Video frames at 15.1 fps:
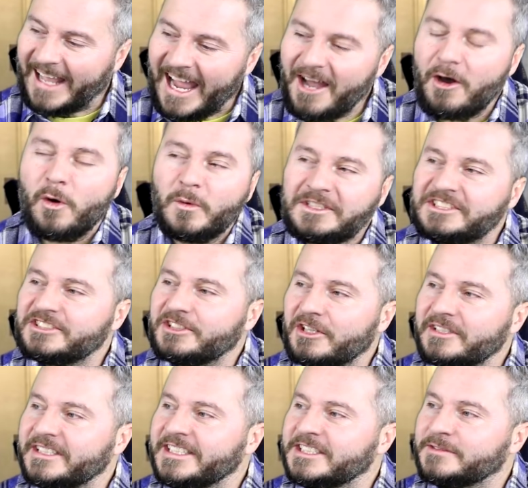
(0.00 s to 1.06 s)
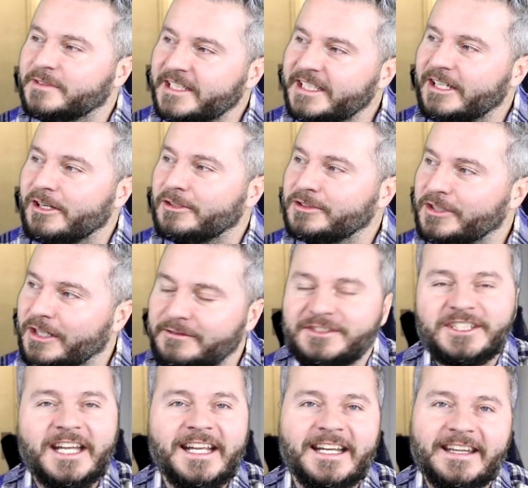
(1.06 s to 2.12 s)
I always start these videos off
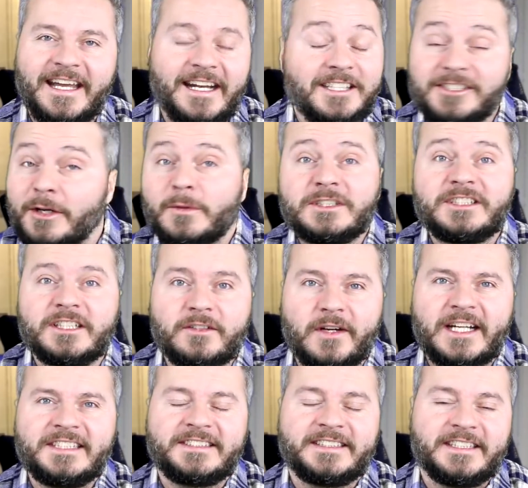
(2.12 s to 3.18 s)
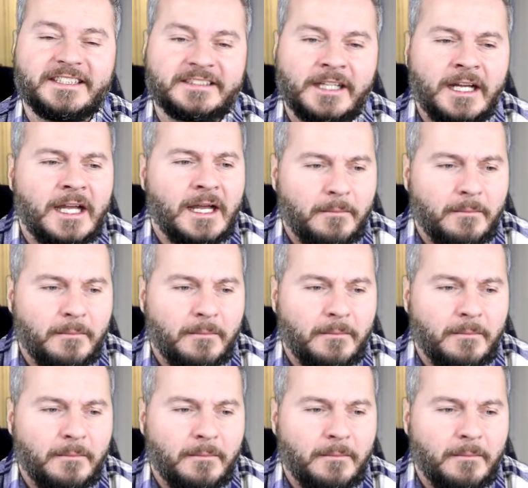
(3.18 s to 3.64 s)
saying that. It's always the craziest.